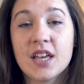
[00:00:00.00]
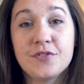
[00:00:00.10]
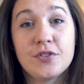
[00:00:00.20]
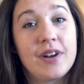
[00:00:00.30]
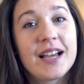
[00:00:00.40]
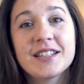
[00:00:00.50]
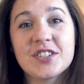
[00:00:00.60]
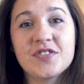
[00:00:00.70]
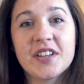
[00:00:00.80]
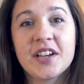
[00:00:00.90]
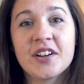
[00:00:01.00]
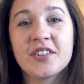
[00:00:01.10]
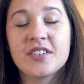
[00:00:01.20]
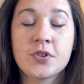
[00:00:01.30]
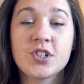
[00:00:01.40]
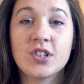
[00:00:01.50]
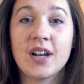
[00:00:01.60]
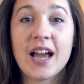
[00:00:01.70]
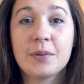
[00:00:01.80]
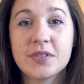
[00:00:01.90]
If you like this video, push
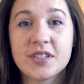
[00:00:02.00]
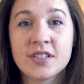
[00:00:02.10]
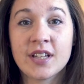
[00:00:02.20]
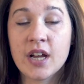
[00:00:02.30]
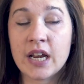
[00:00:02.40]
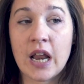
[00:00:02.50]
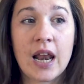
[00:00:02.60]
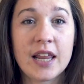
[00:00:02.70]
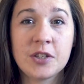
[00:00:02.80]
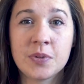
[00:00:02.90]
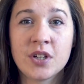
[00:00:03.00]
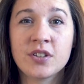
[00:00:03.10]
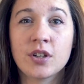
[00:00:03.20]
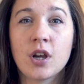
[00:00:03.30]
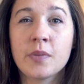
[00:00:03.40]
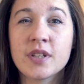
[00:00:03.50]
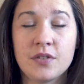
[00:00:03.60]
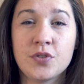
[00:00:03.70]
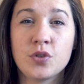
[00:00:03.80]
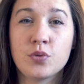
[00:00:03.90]
the like button and let me know in the
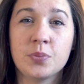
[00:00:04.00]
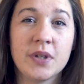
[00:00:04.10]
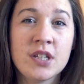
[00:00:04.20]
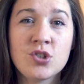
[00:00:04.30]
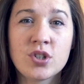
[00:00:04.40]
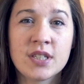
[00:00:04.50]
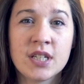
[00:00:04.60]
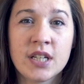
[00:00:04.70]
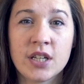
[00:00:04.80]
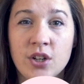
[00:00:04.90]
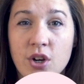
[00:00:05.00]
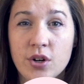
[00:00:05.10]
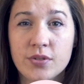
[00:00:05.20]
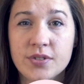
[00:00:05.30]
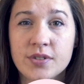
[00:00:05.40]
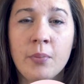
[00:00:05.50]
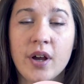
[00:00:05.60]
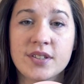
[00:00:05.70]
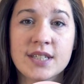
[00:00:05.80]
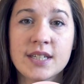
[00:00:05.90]
comments if you would be interested in a course
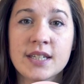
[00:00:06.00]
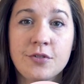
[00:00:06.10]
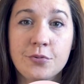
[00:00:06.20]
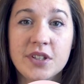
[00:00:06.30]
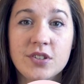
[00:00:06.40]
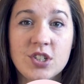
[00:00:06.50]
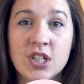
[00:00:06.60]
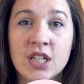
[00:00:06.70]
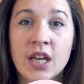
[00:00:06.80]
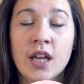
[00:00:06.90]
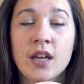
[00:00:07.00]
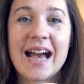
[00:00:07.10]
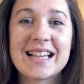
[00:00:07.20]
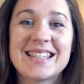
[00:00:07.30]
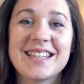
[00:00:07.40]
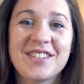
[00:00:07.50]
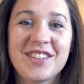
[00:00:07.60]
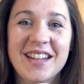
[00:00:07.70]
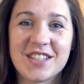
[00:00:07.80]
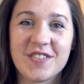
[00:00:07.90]
about skin retouching. I see
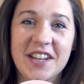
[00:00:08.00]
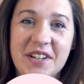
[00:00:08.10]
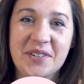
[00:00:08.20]
you in the next video.